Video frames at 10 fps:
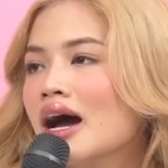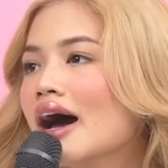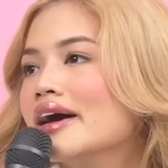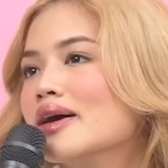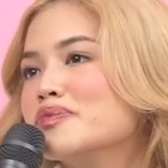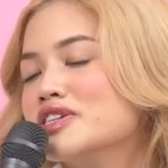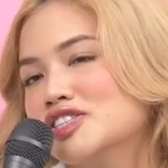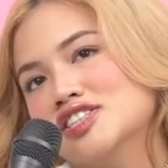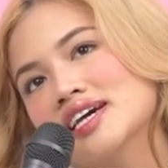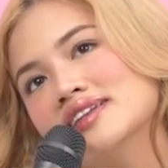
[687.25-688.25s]
I
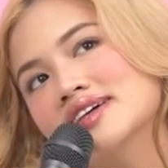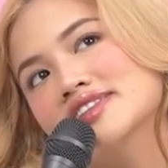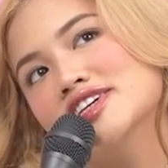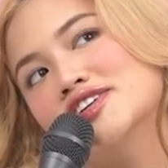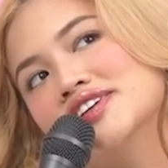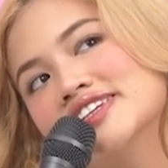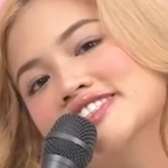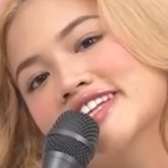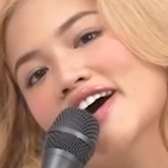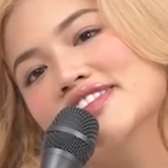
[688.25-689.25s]
appreciate that he
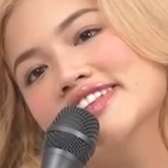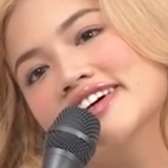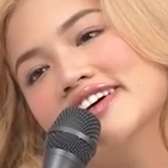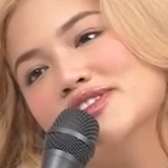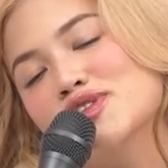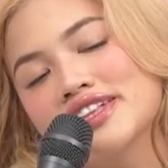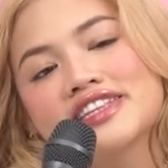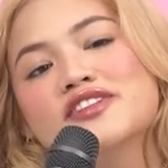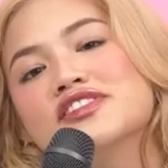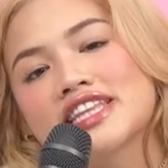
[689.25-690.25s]
reached out with
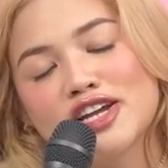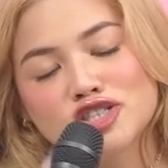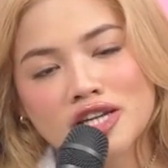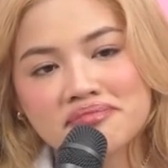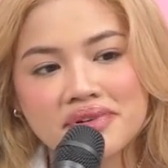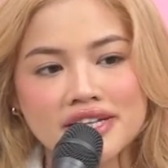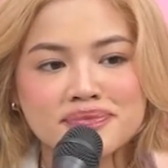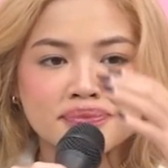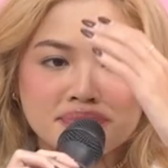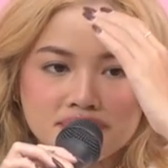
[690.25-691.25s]
an invitation, but